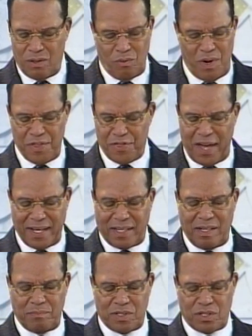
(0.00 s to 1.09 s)
We thank
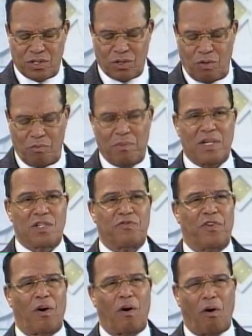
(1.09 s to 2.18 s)
Him so much
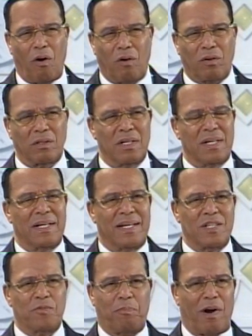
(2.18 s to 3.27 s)
for all
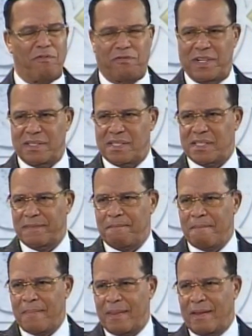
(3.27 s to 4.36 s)
His prophets
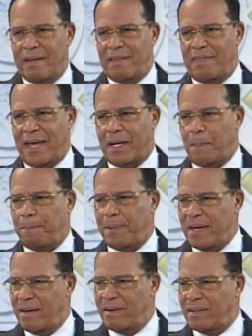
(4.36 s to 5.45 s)
that
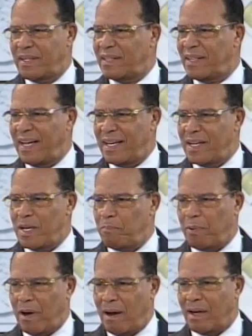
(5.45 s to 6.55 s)
appeared in any
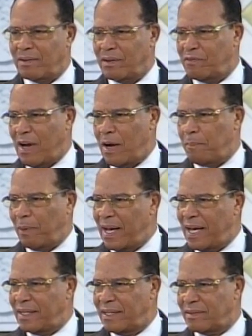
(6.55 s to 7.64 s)
part of our
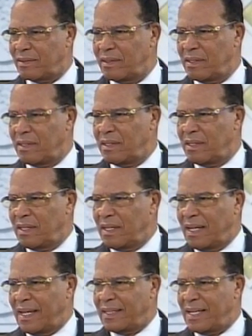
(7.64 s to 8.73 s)
planet.
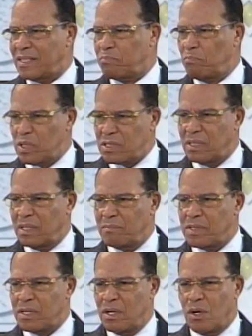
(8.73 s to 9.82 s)
And as Muslims,